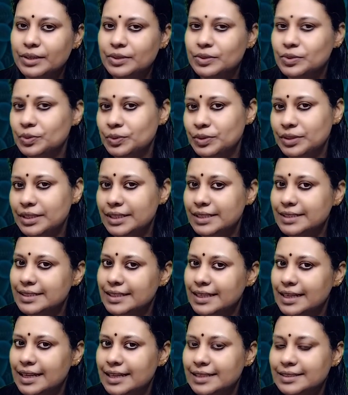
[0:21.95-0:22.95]
So this
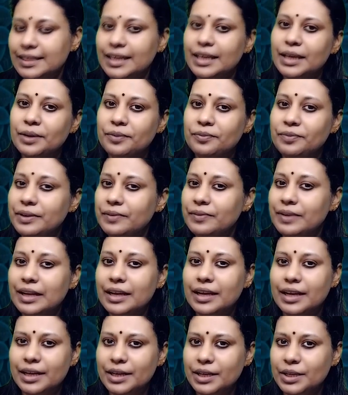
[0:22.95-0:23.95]
class, we will
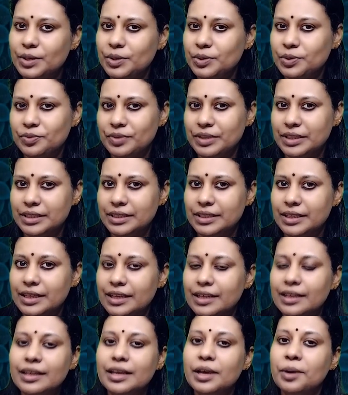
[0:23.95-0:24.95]
continue with
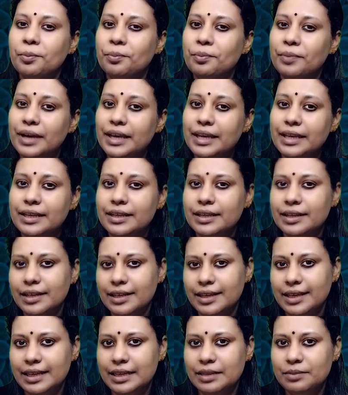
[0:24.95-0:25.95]
the minor
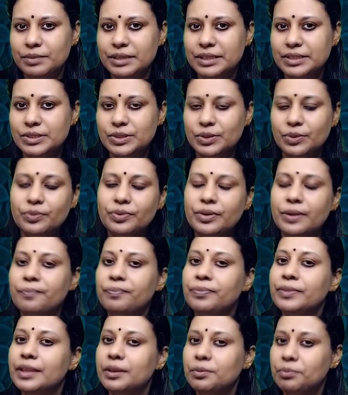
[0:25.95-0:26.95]
ailments of
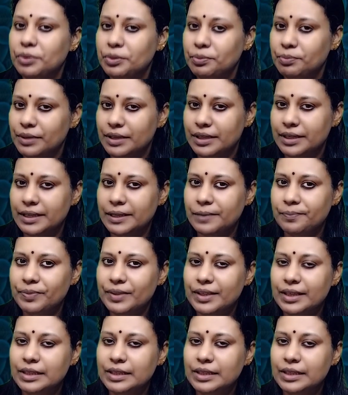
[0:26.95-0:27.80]
puerperium.